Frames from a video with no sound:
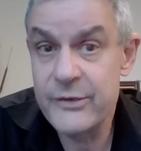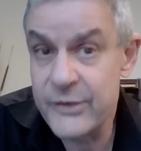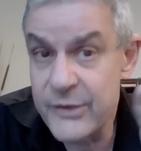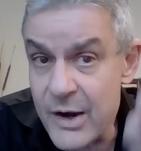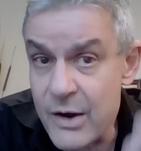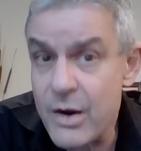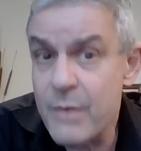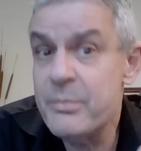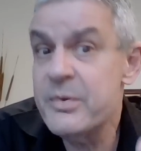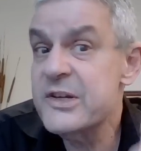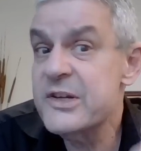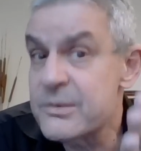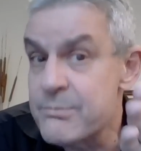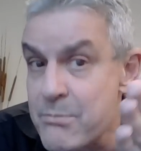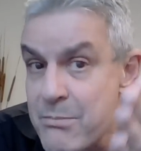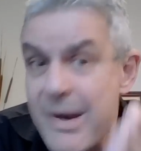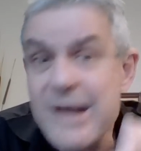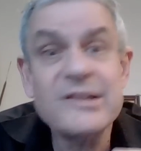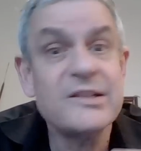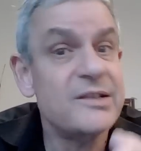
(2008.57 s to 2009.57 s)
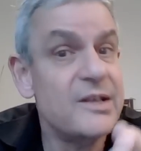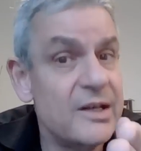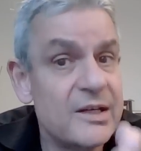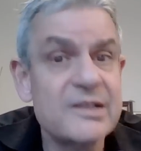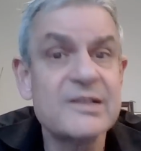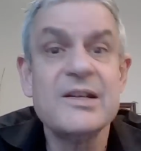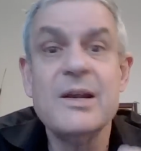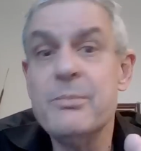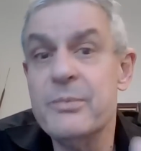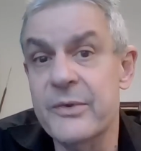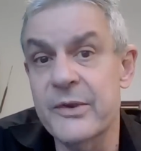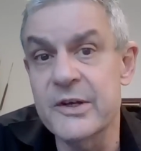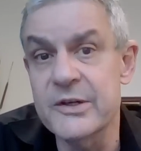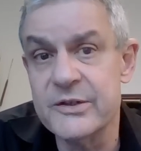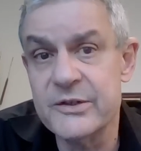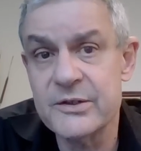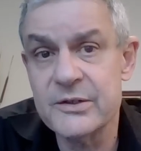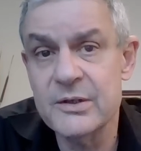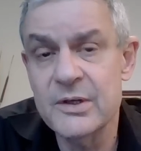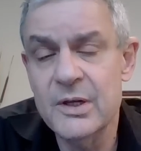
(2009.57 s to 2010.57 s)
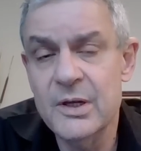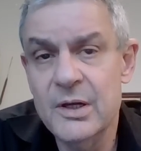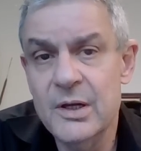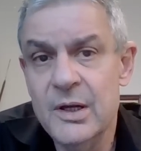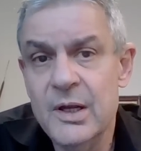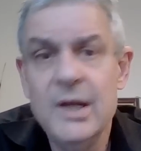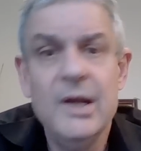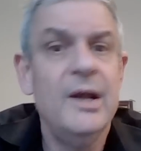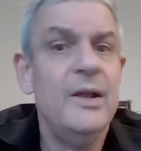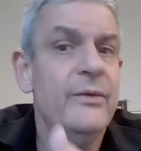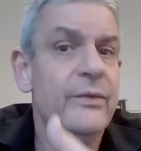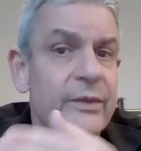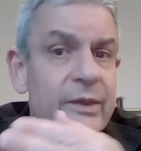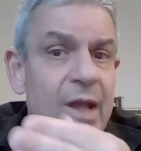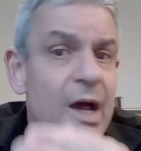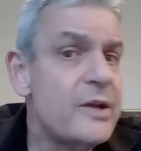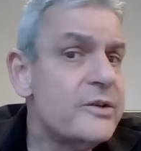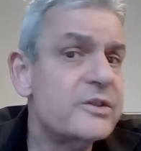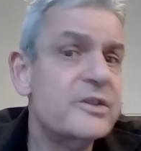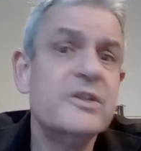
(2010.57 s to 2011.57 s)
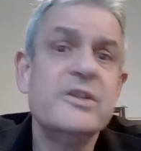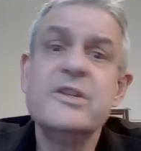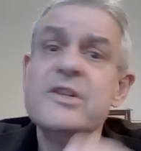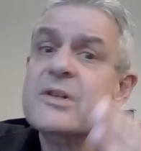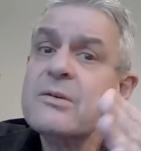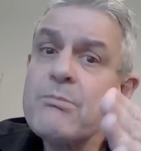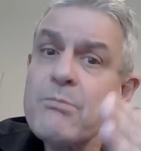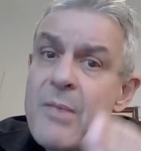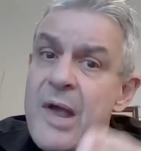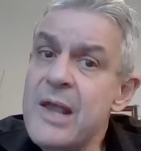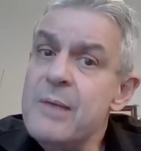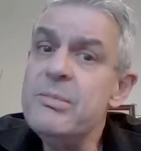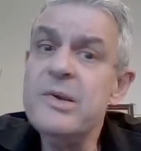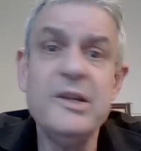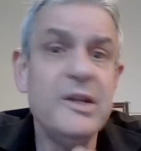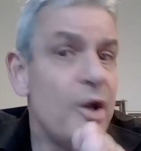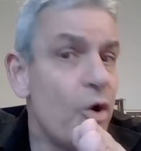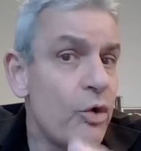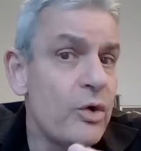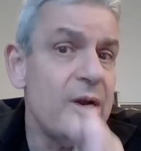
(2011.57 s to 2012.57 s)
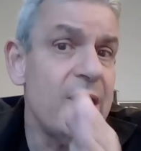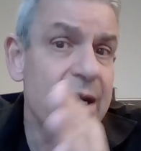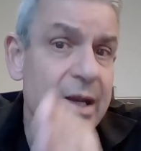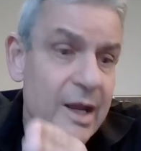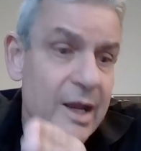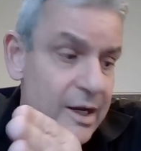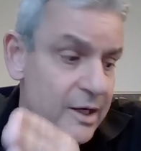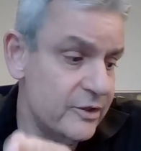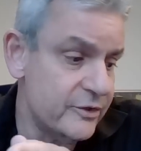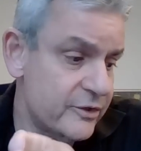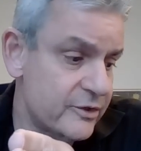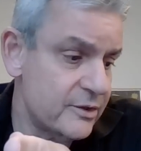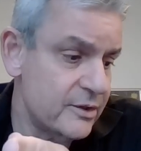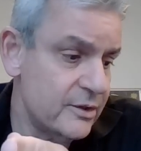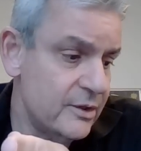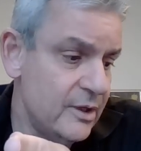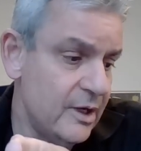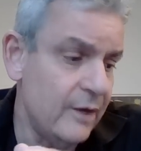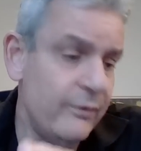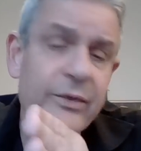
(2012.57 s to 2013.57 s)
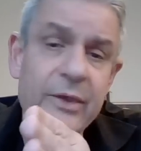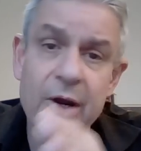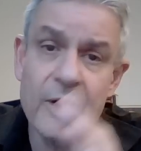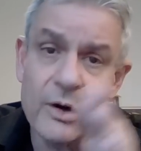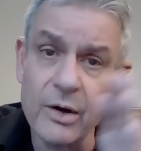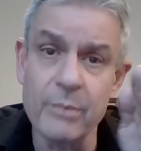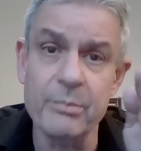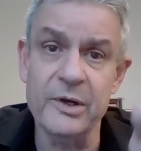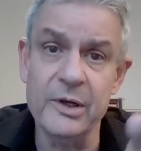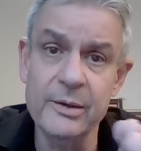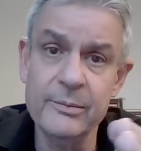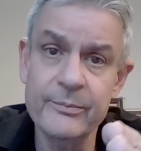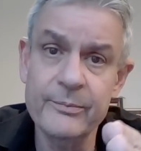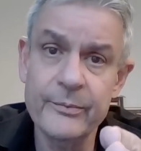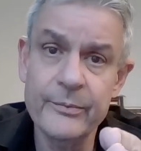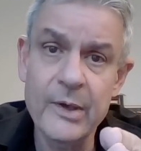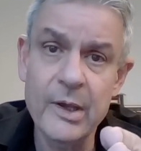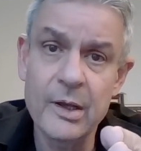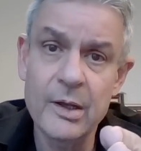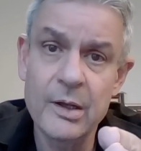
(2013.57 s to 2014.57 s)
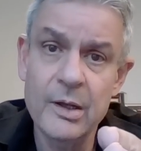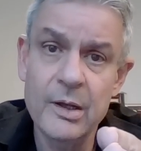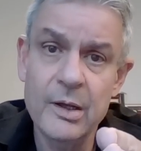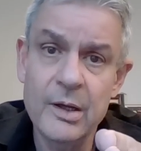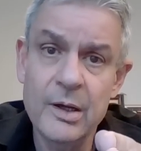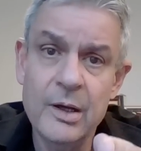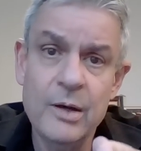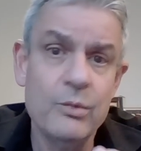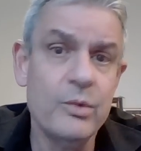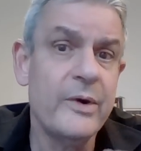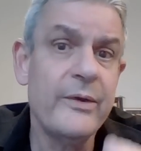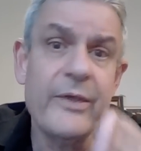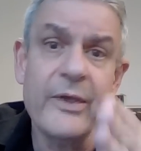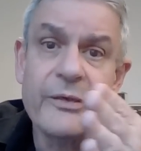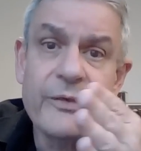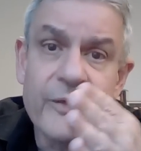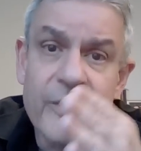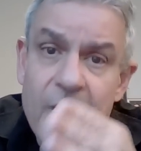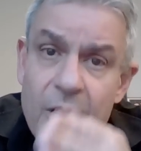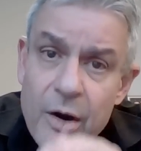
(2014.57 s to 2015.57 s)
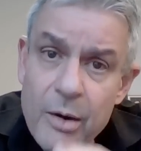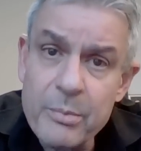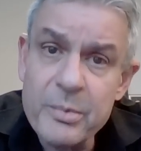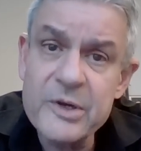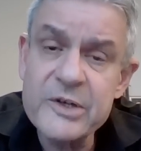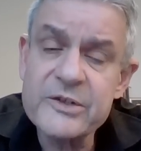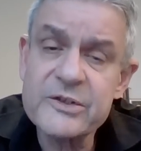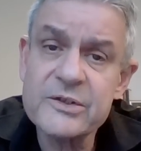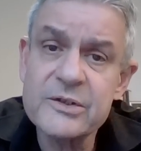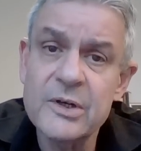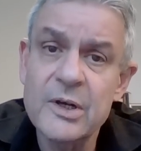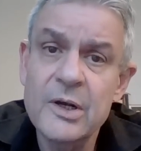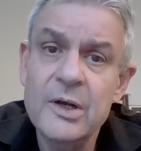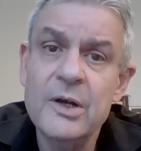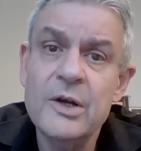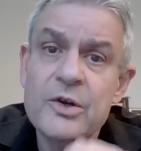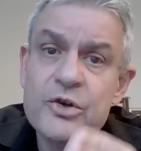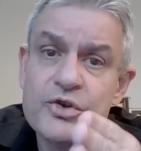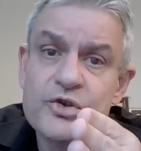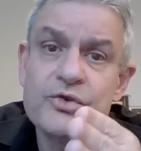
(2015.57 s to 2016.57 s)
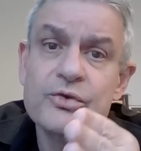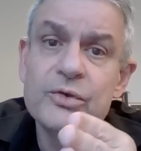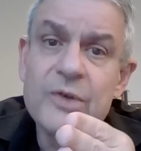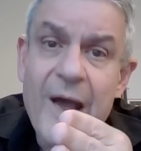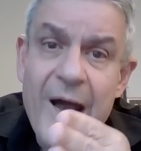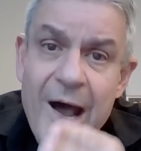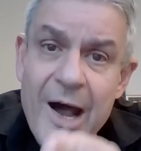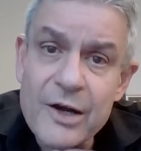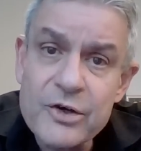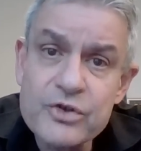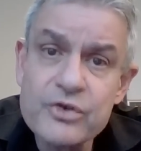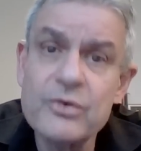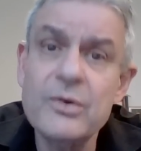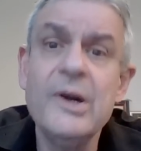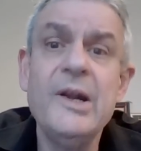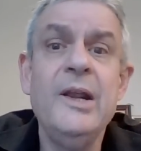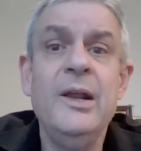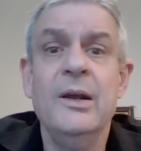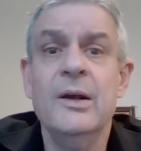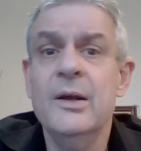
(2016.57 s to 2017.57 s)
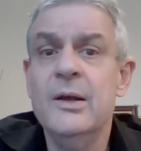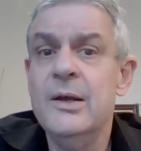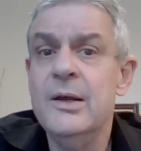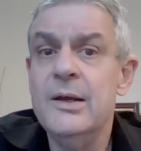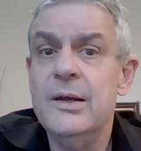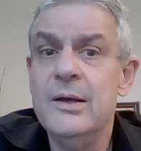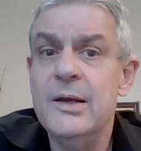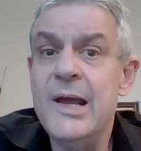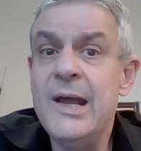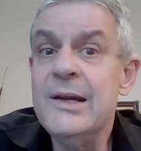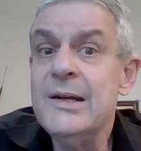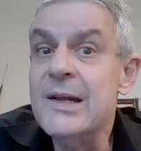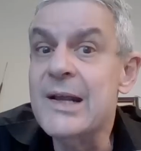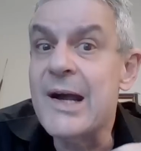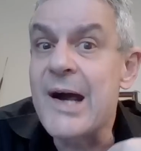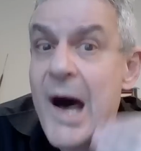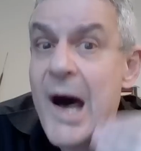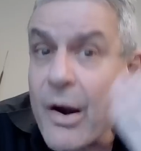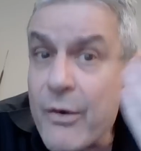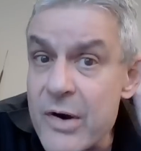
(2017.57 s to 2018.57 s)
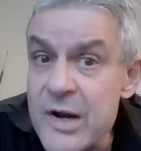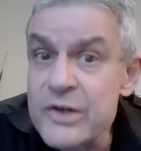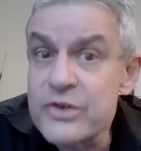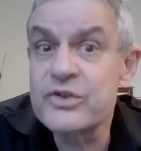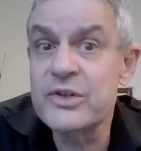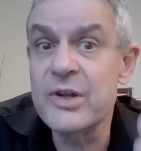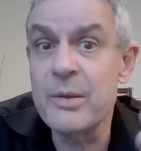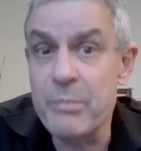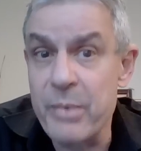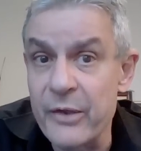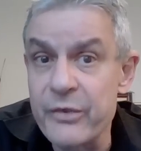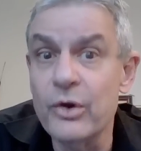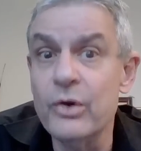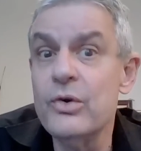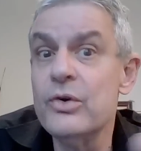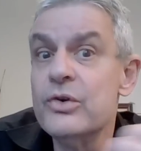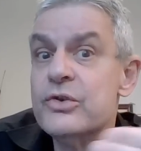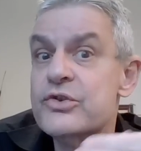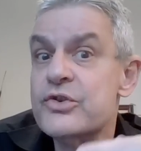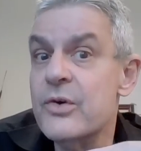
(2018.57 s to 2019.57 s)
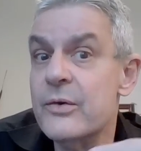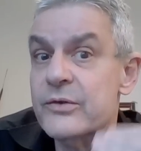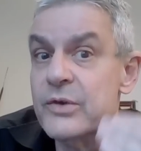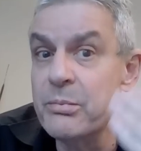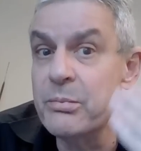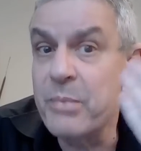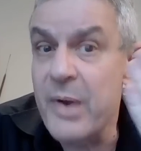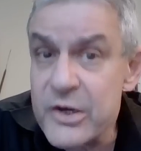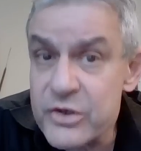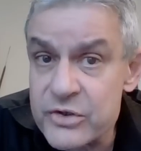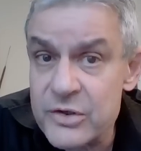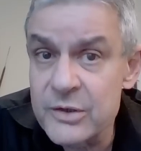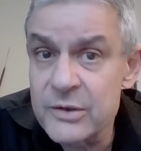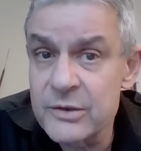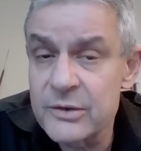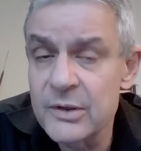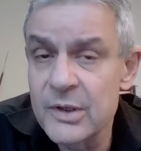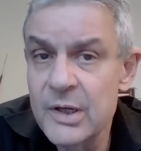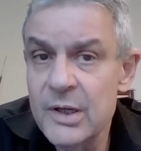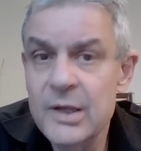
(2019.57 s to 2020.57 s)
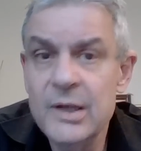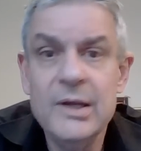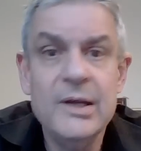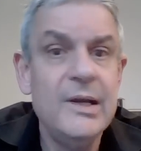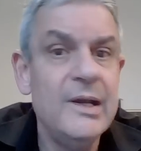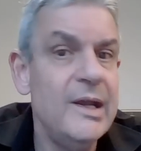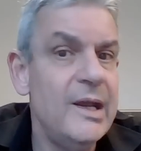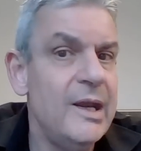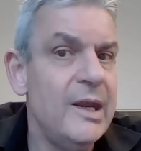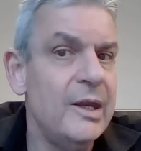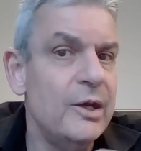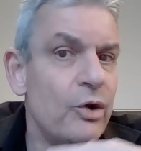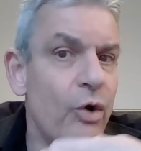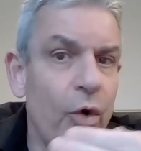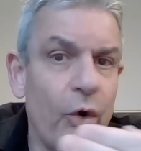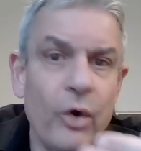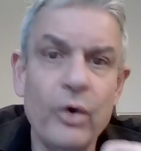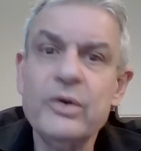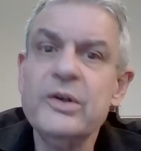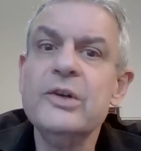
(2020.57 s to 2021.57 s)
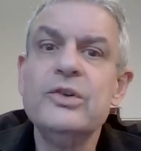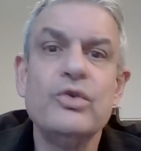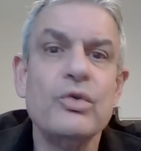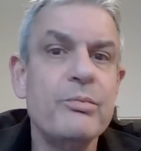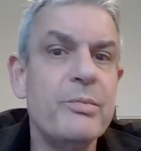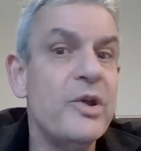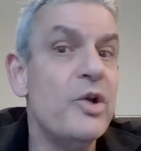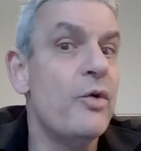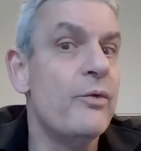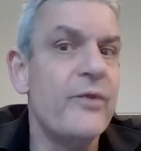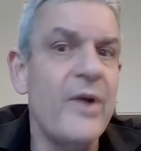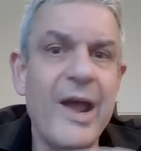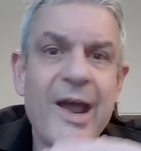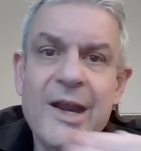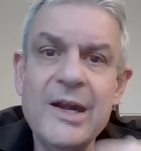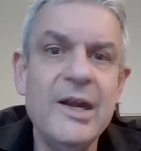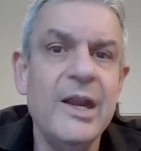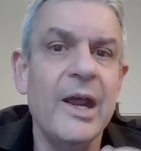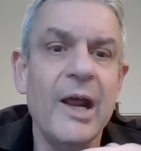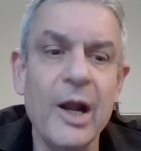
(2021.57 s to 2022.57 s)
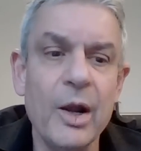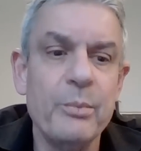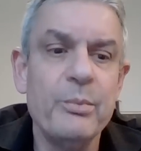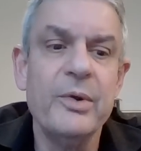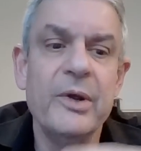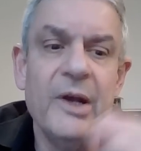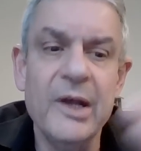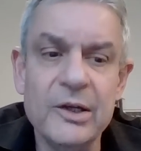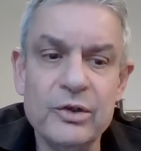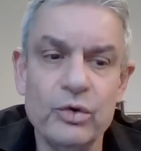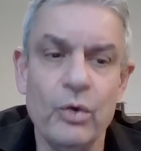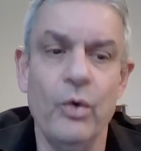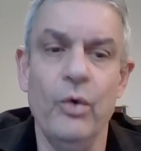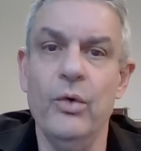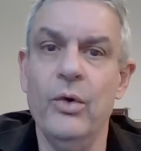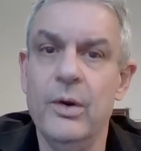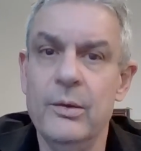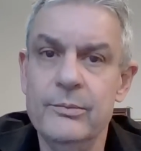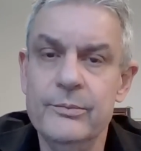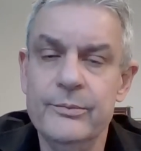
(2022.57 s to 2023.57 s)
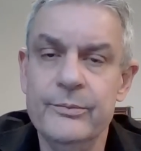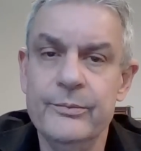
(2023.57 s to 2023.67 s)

Therapists must accept this. Narcissism may be the only case in therapy where the therapist should actually encourage the pathology of the patient in order to be of any help at all.